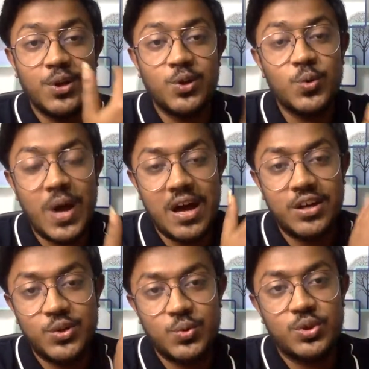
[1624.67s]

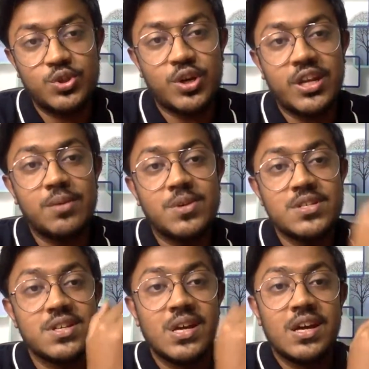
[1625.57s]
your team
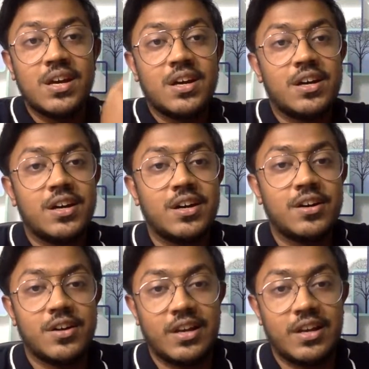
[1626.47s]
is uh,